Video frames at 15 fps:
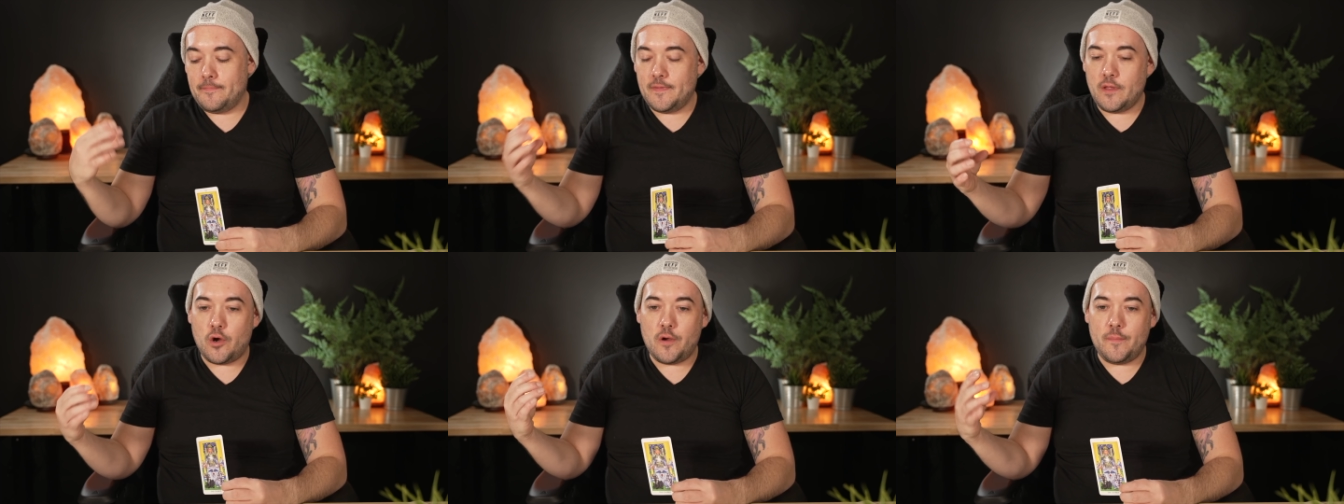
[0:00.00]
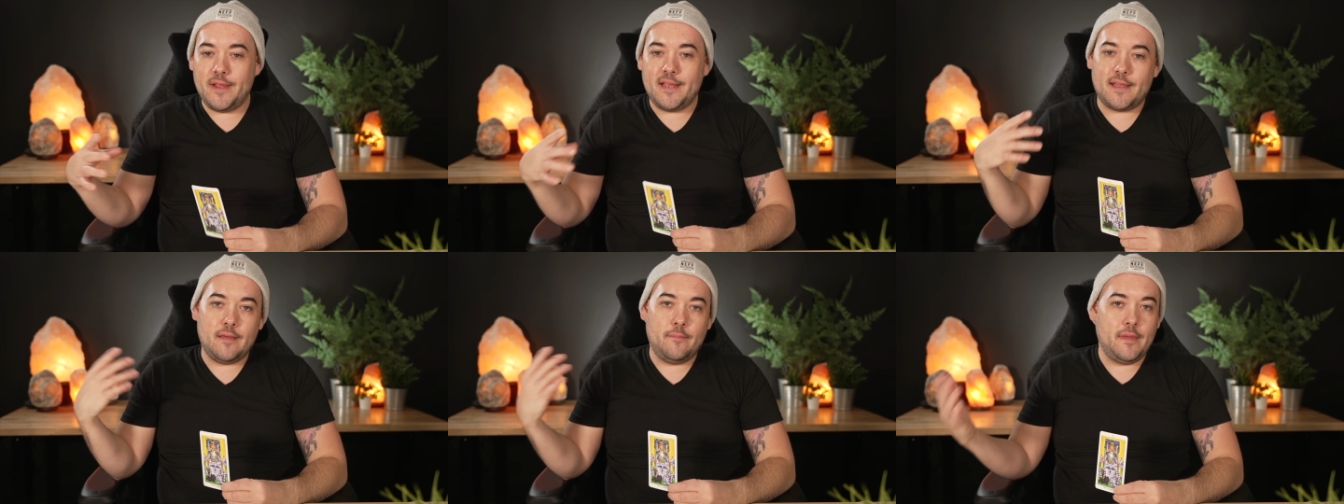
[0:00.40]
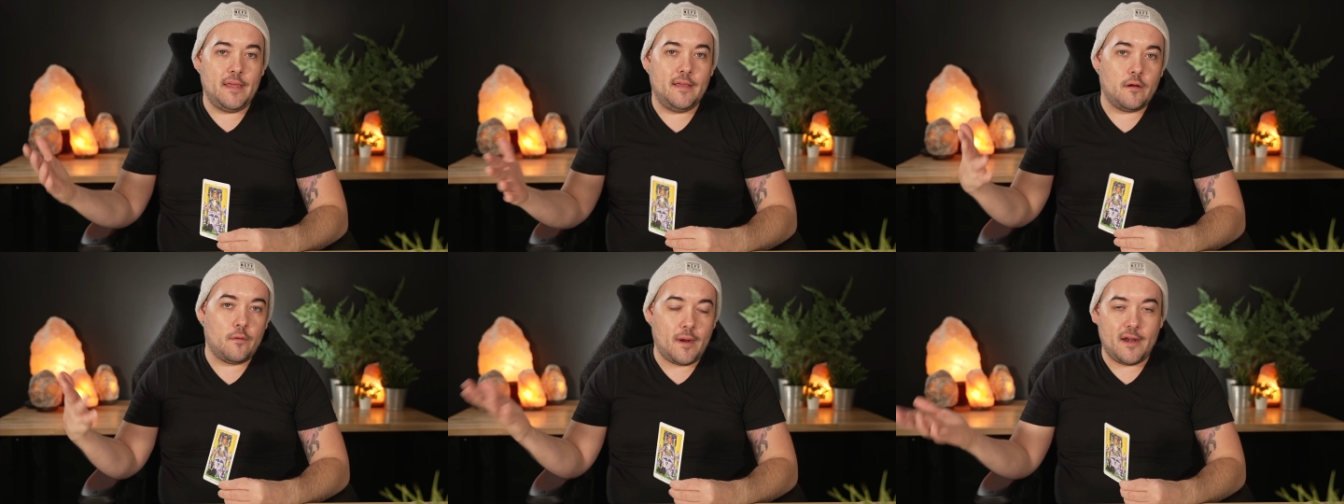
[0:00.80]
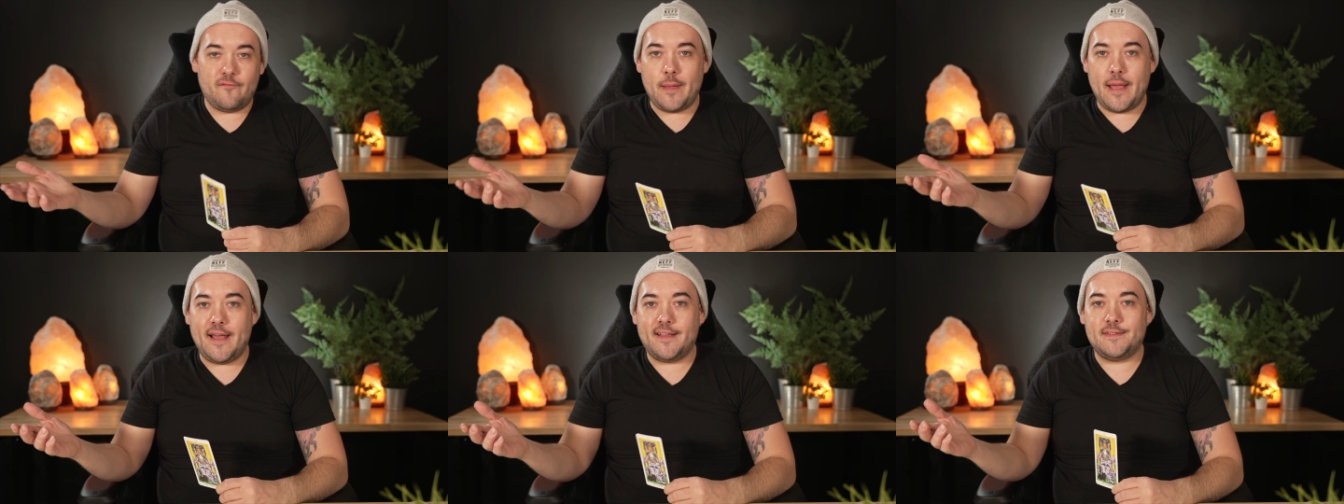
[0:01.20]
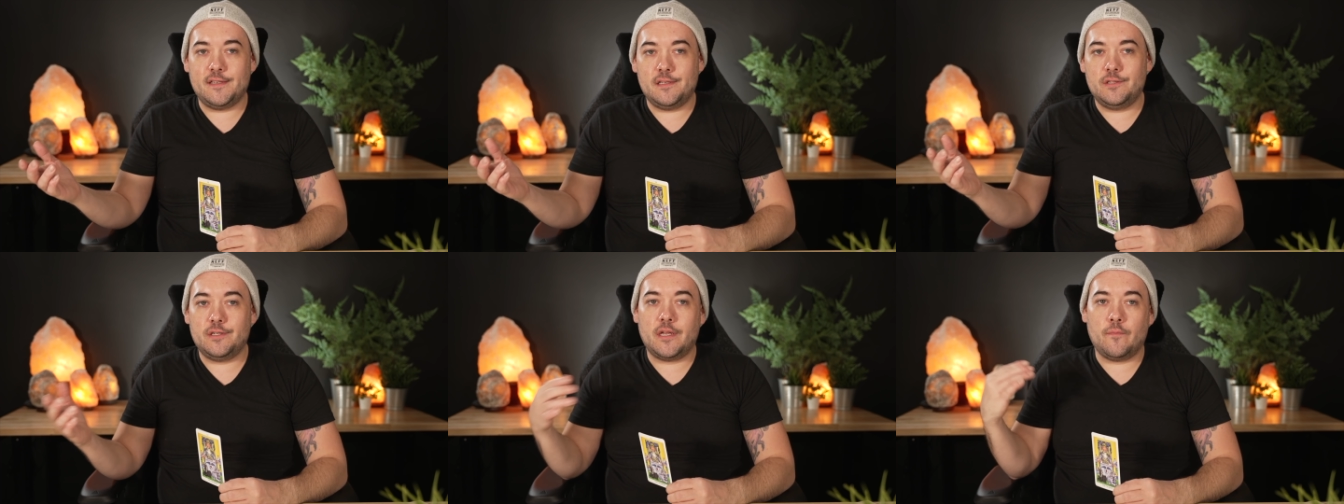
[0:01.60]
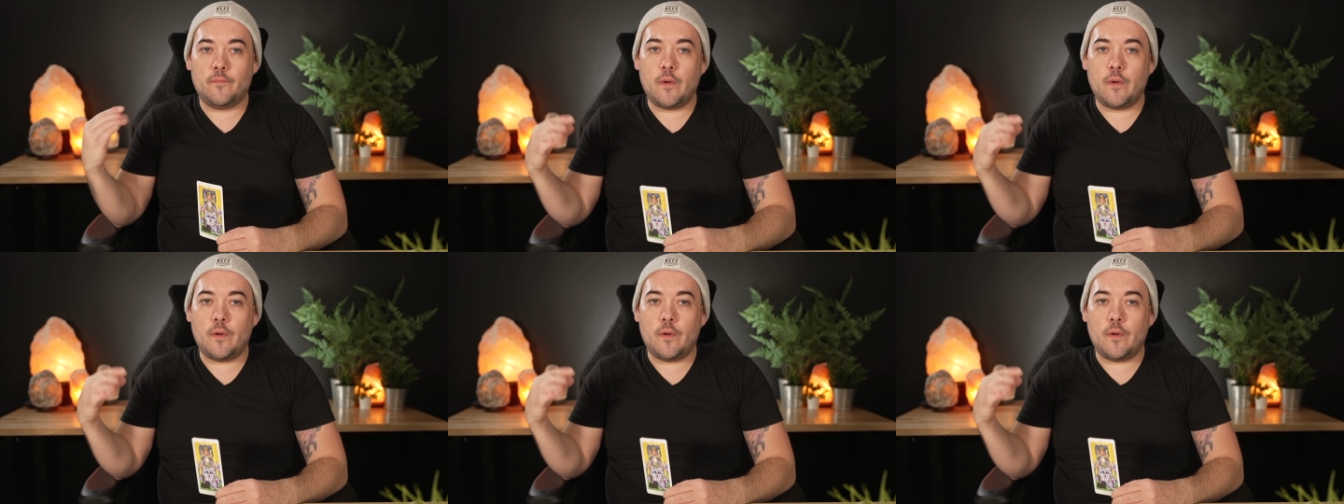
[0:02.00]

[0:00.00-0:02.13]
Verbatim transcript: The hermit can be a rite of passage. It can